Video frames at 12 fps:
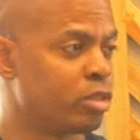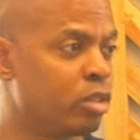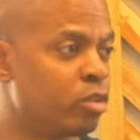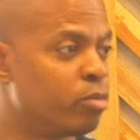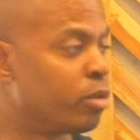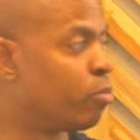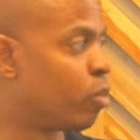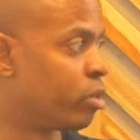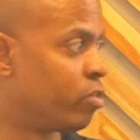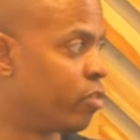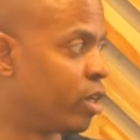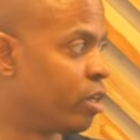was a little bit more
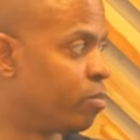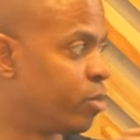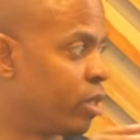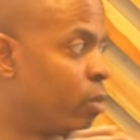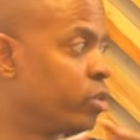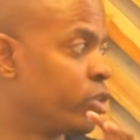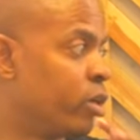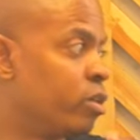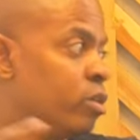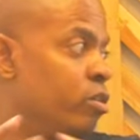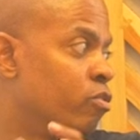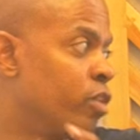developed, but they were trying
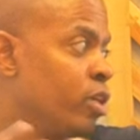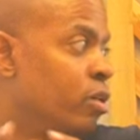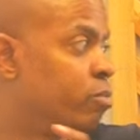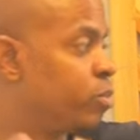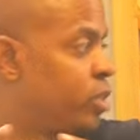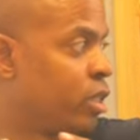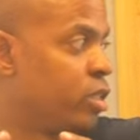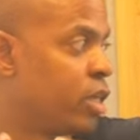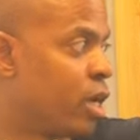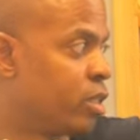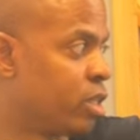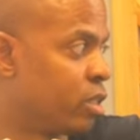to develop St.
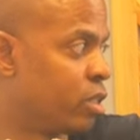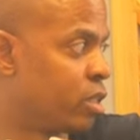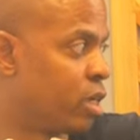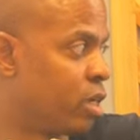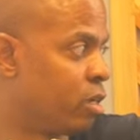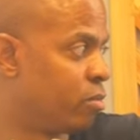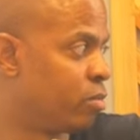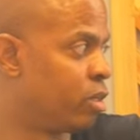John's at the time.